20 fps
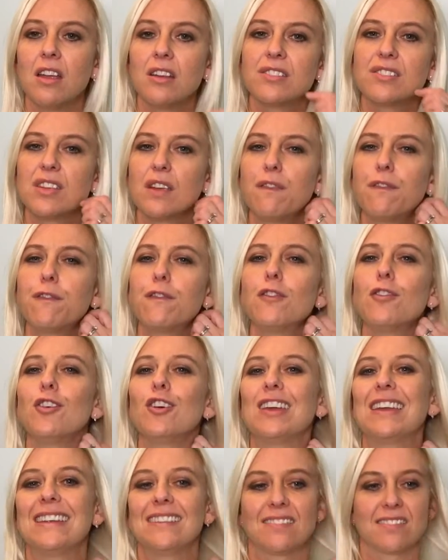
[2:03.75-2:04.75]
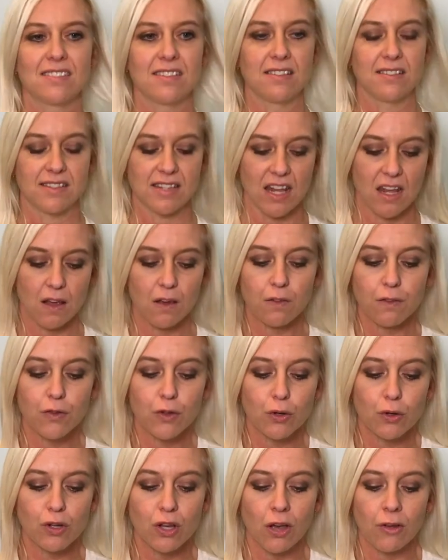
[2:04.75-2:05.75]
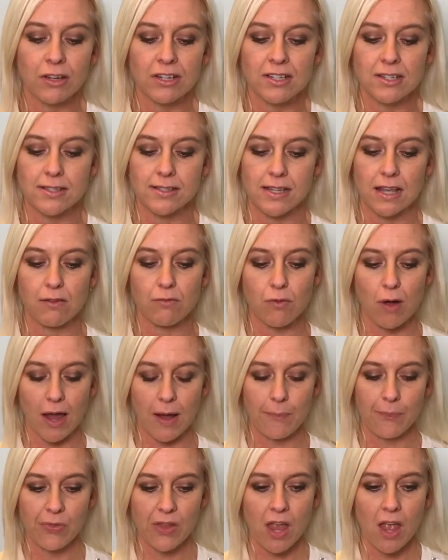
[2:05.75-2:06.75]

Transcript: So for instance, if you're going to say, right,